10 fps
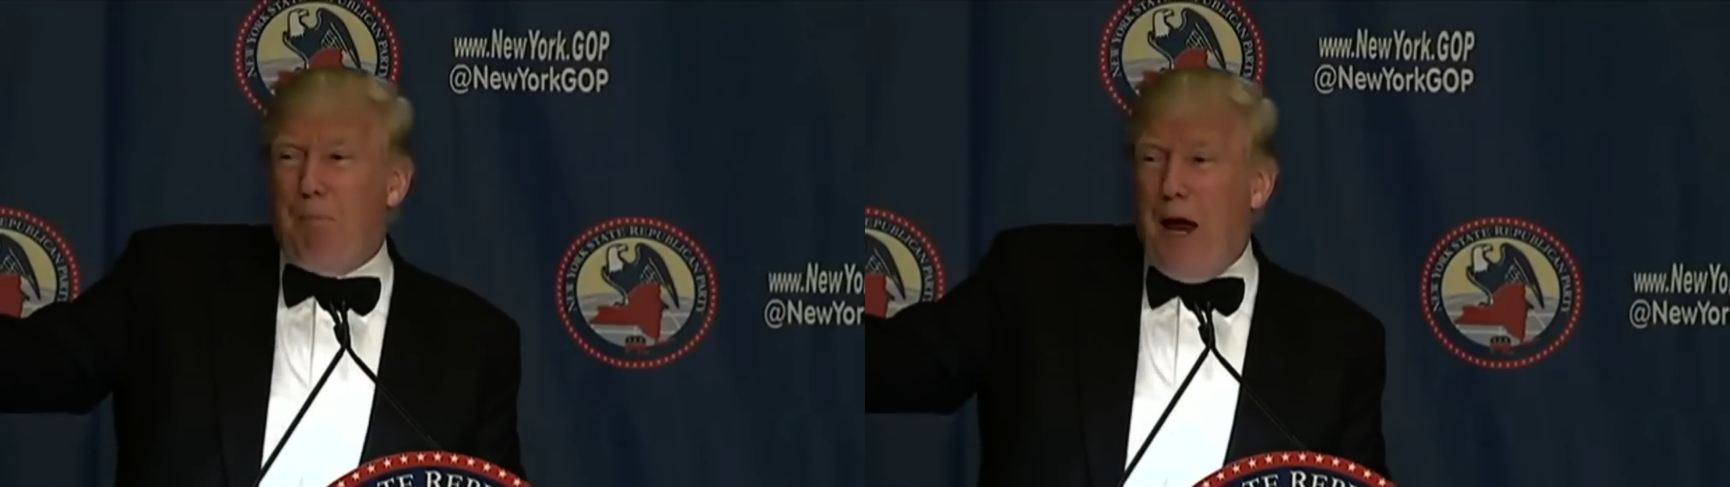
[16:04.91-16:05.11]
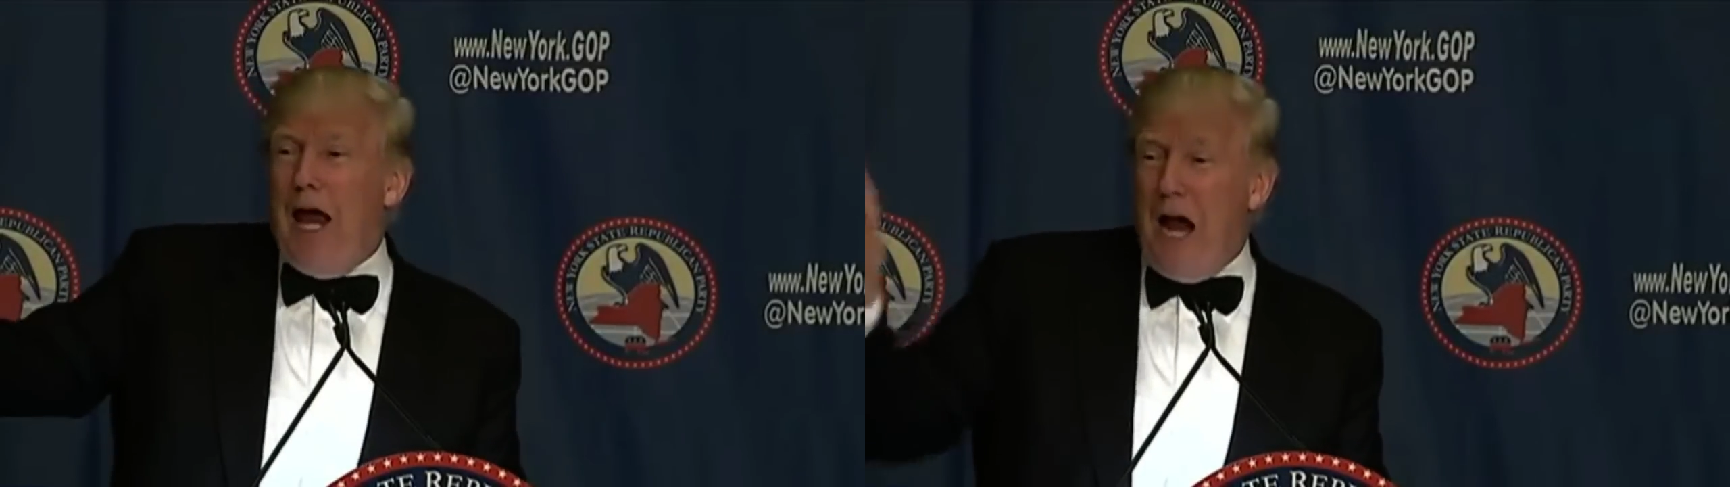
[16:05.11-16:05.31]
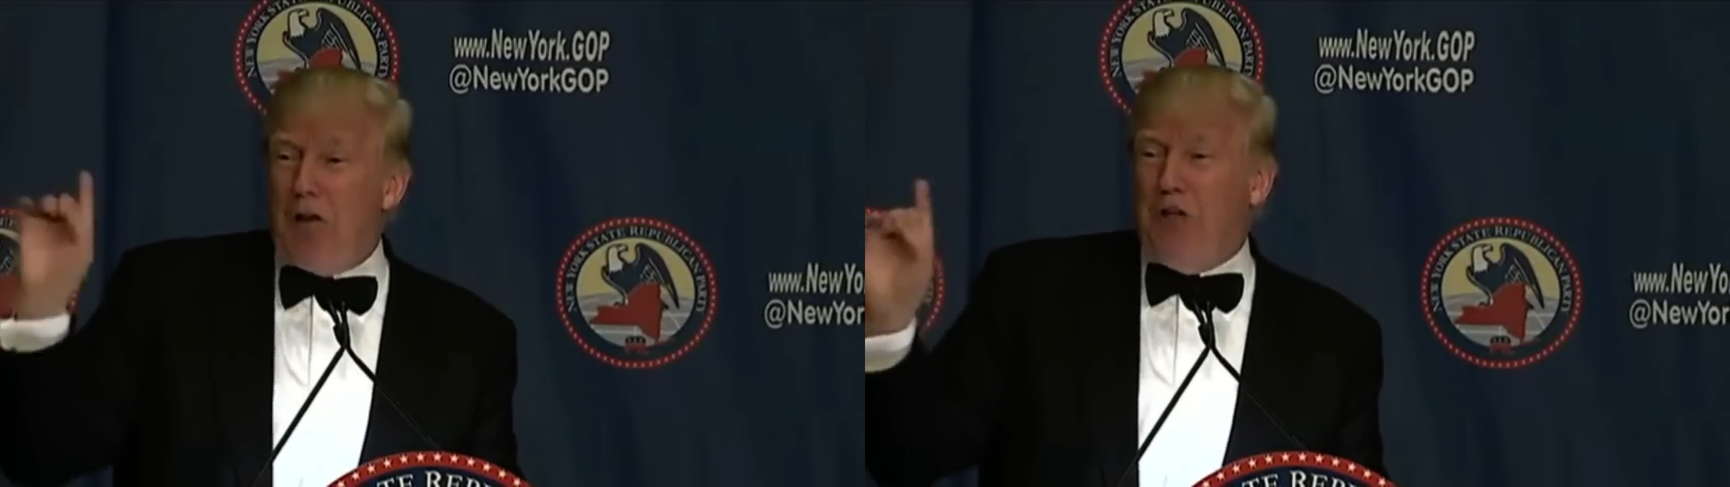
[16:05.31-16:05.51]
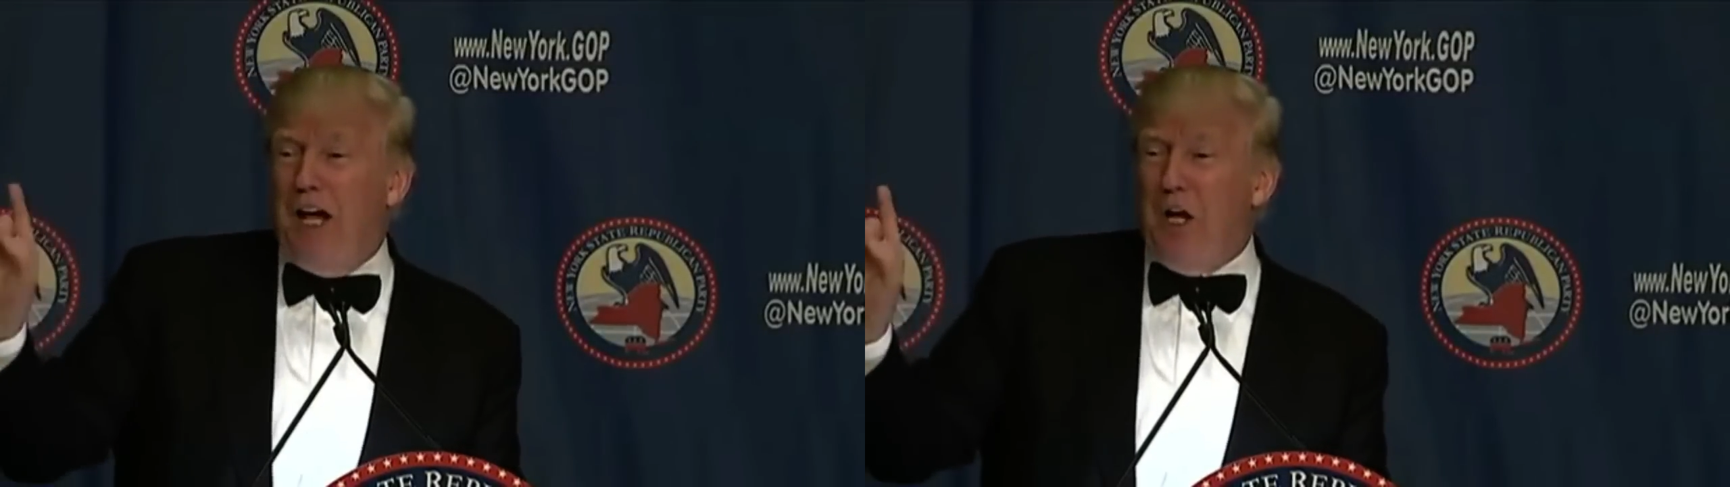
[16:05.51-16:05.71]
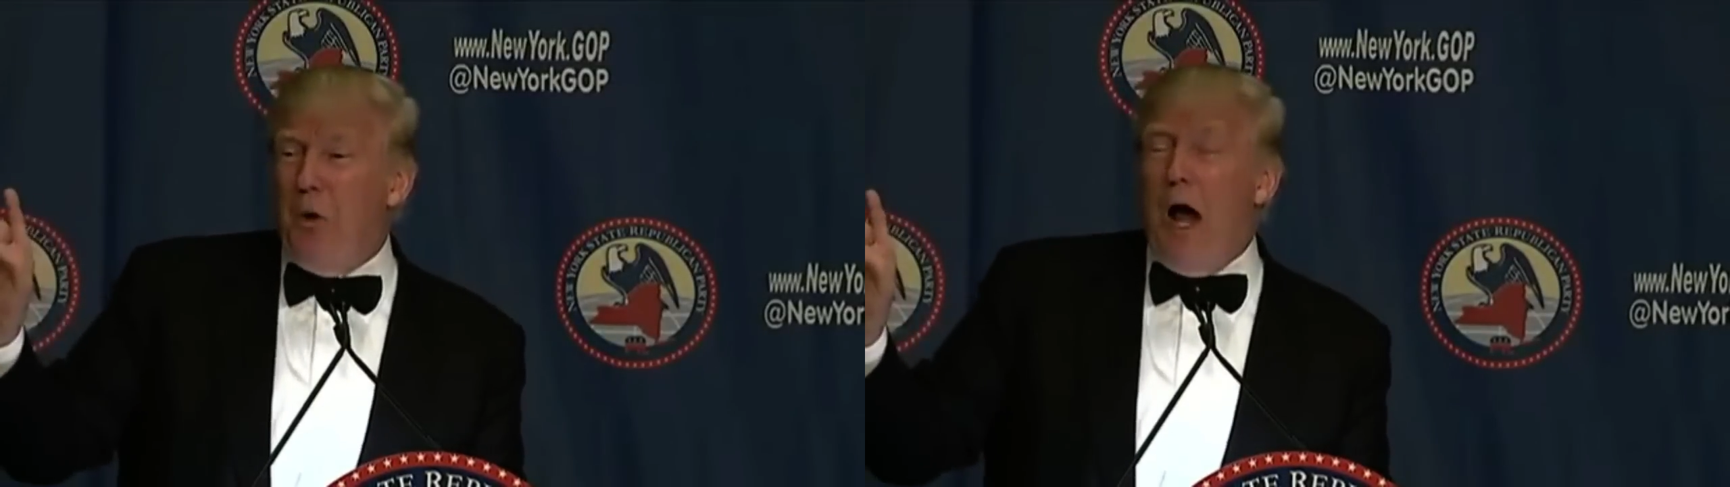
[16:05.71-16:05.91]
paid, I'll
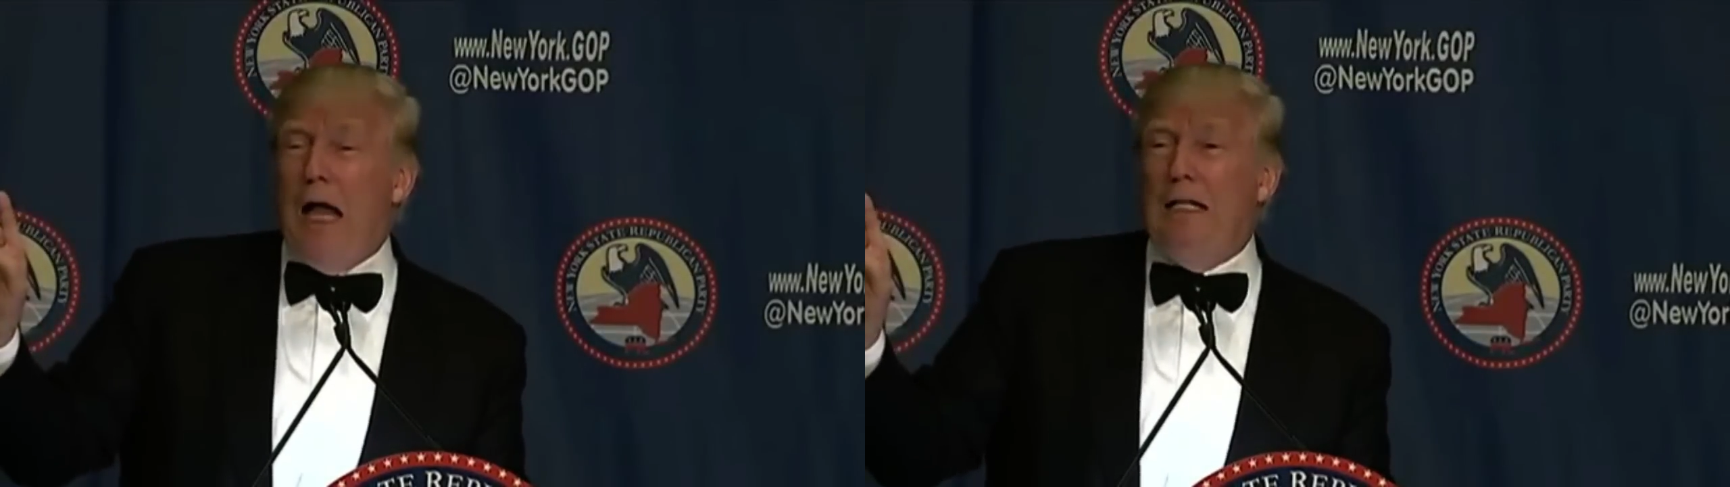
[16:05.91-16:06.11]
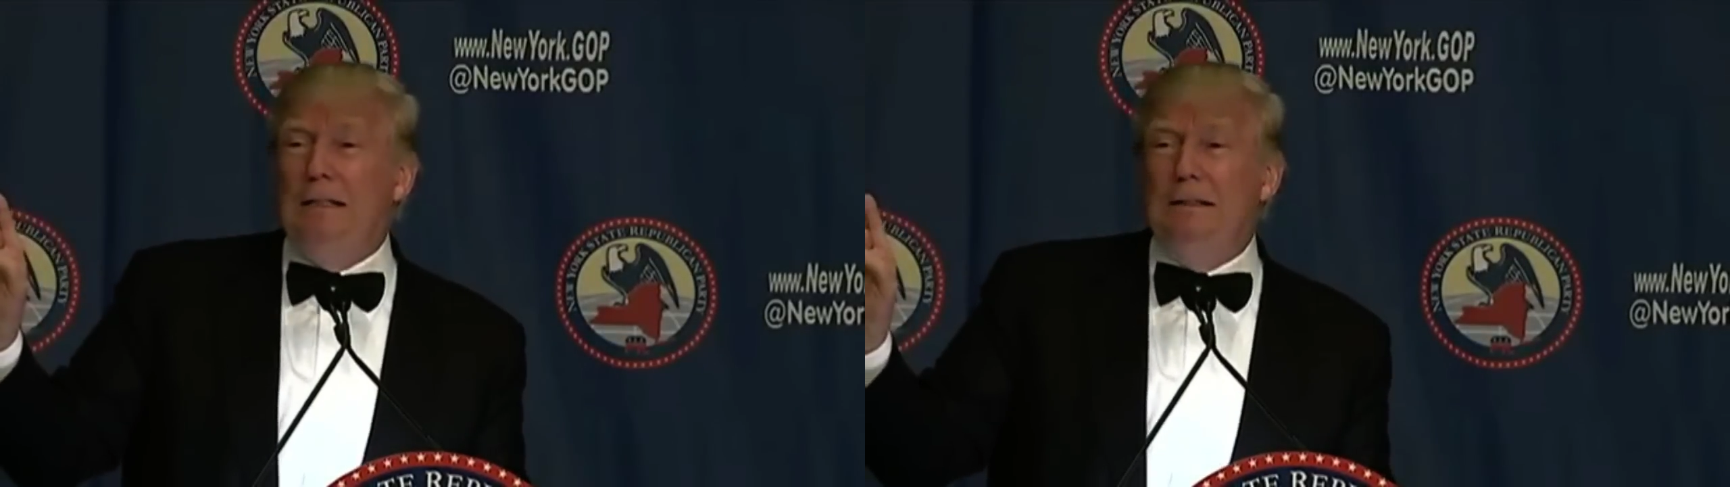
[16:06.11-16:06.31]
tell you what.